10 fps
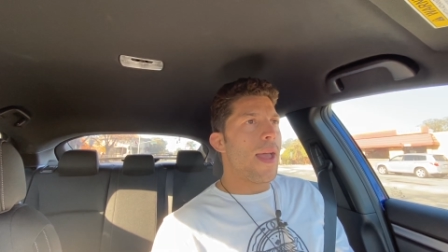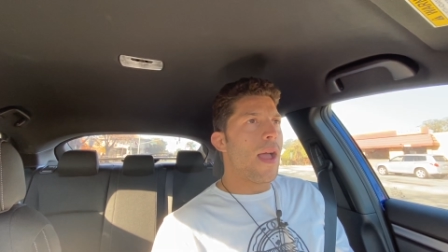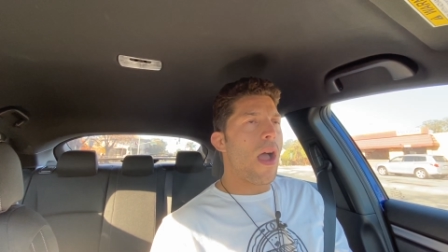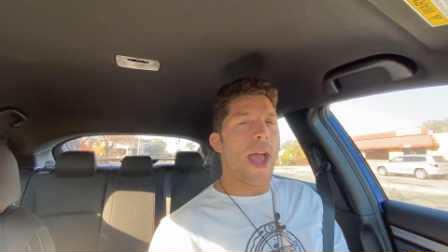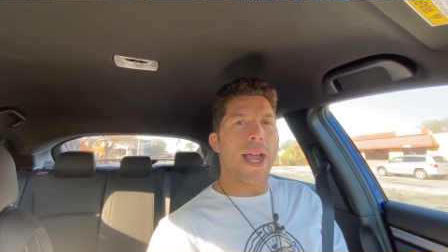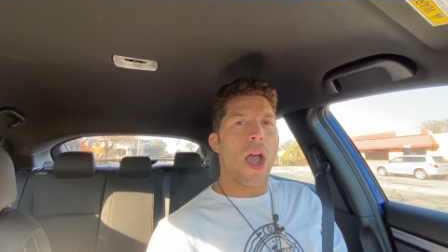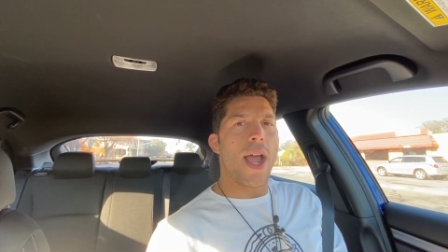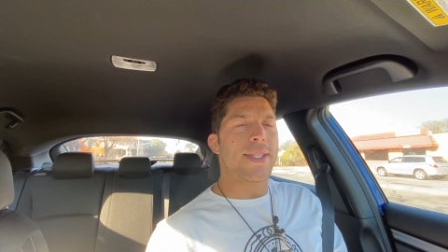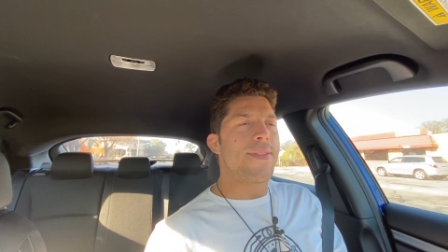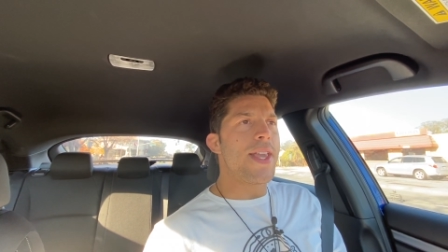Hi
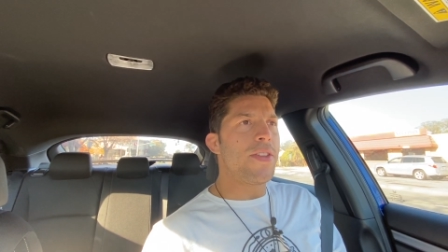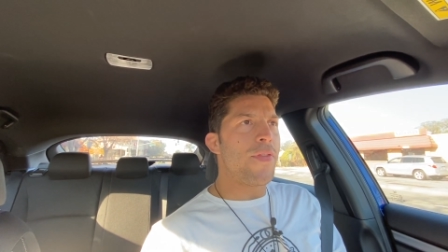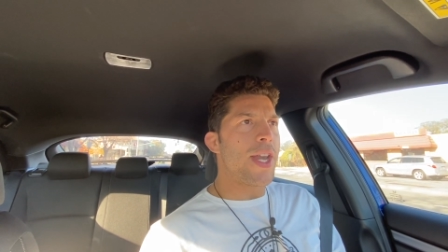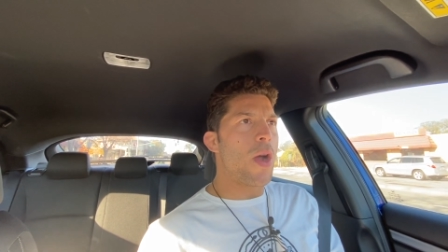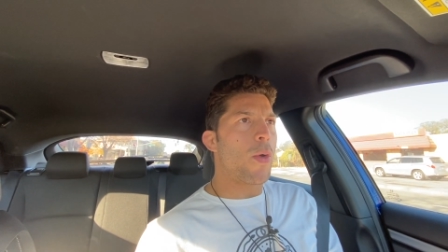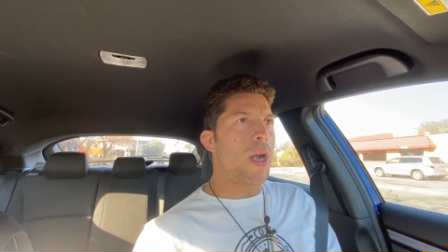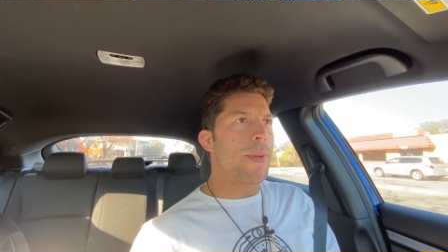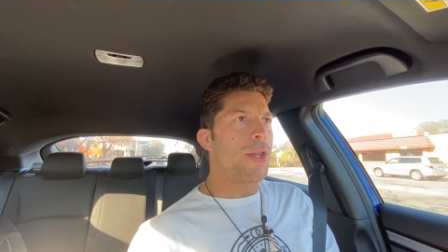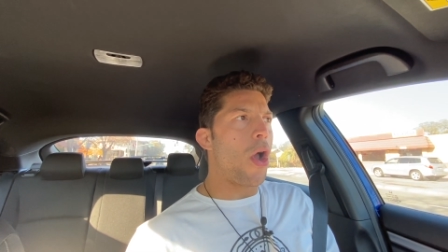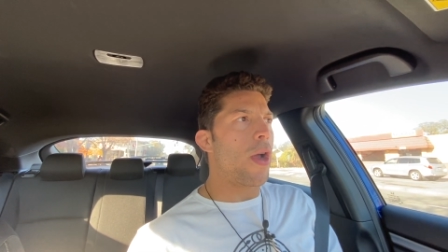guys, in this video we're going to
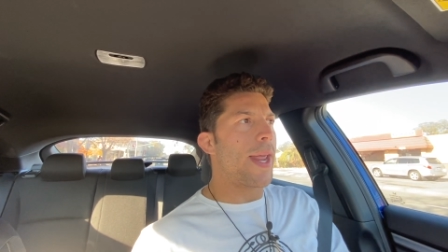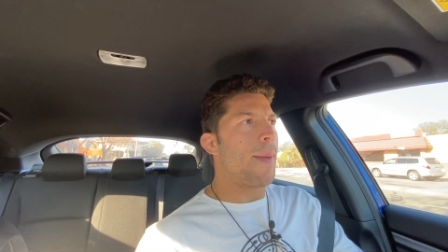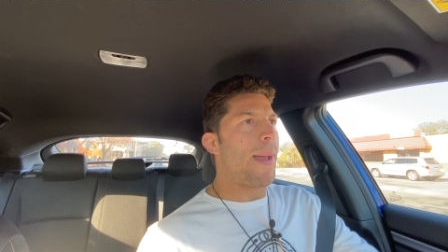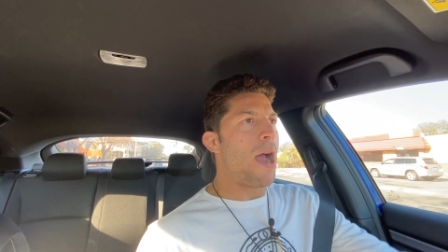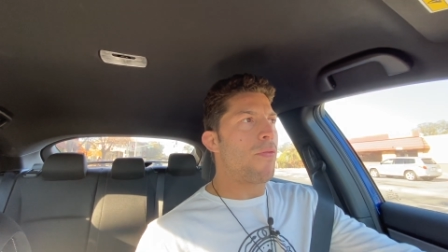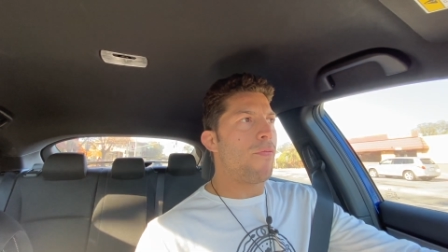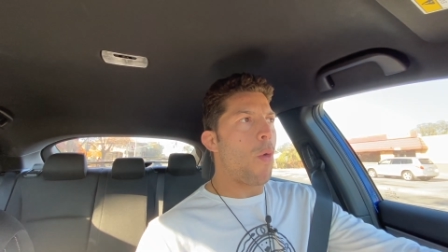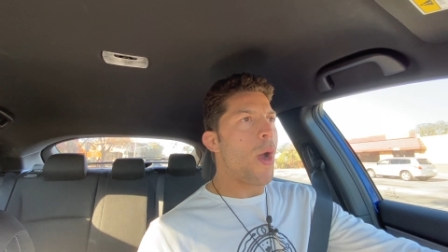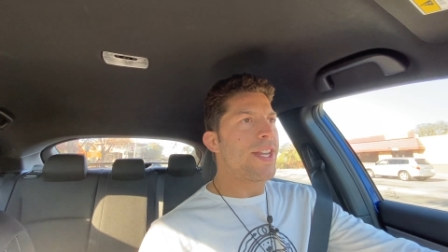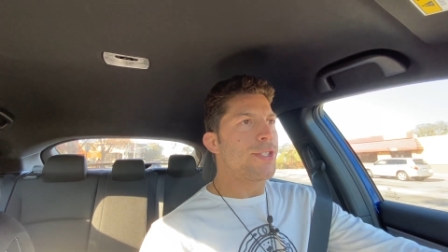be talking about
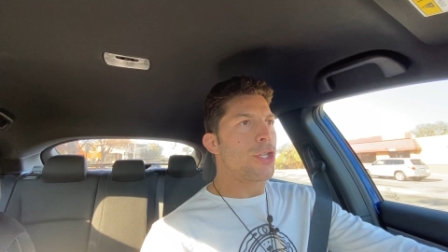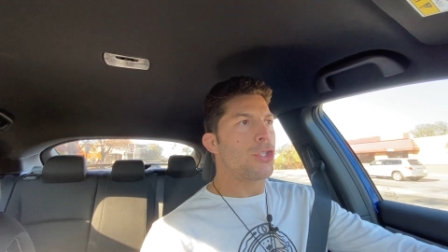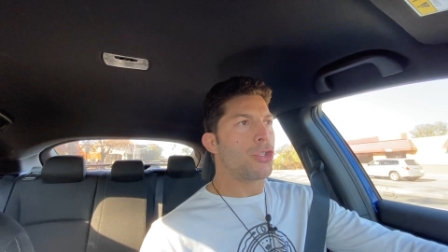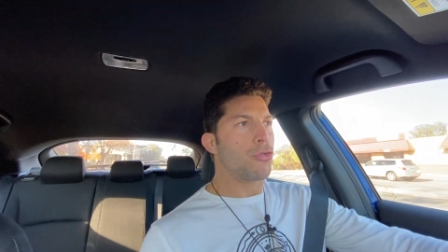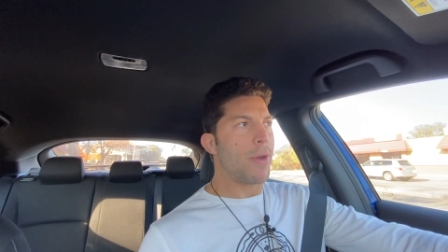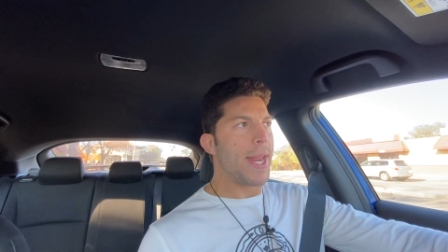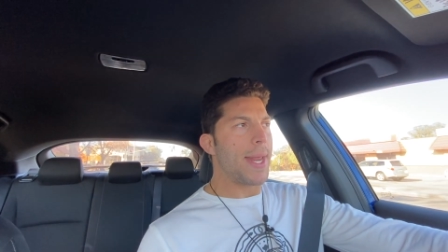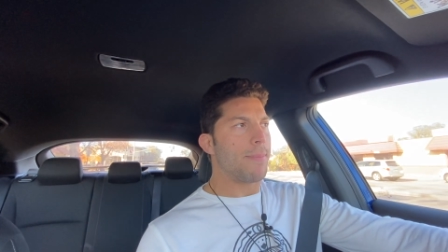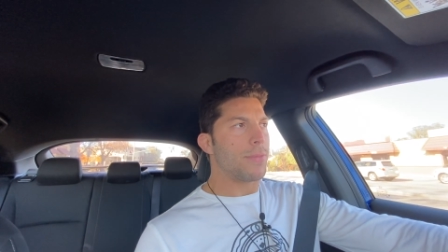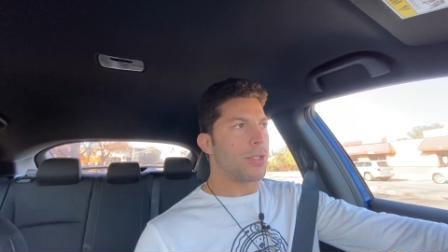voice
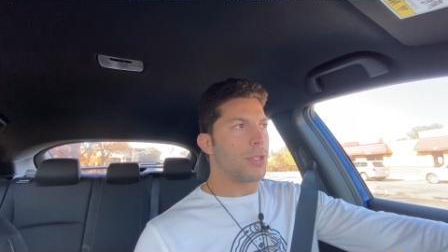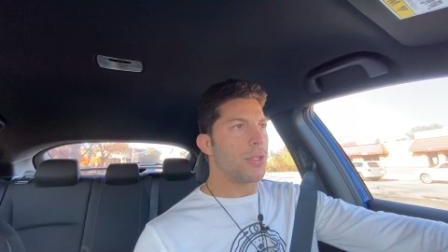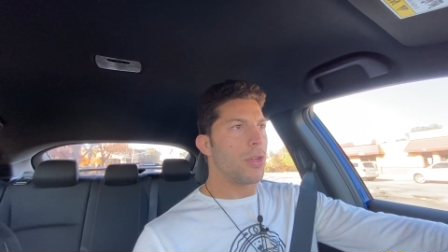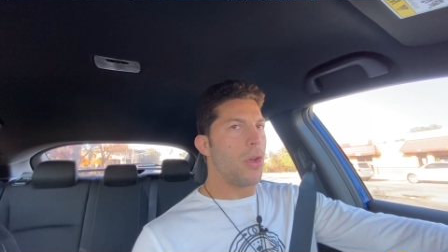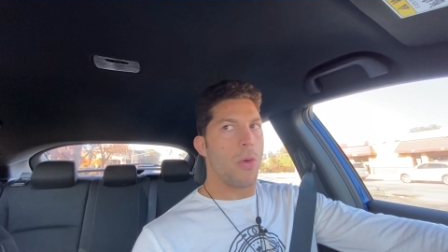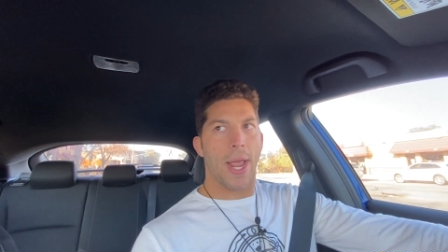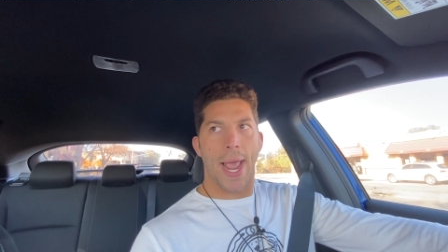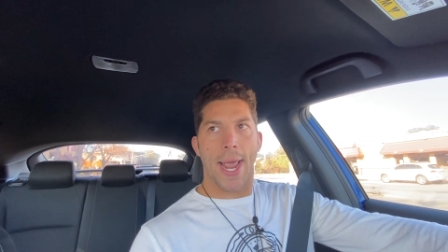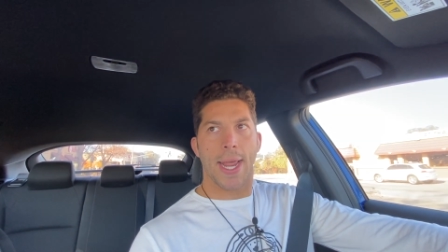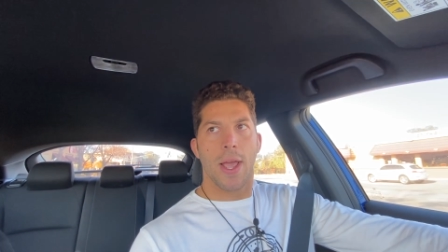streams,
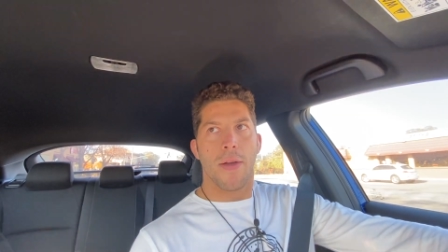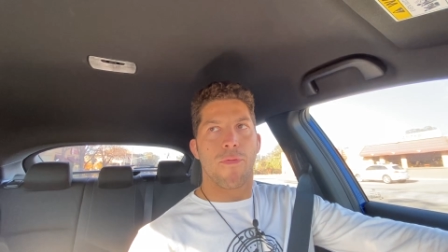okay?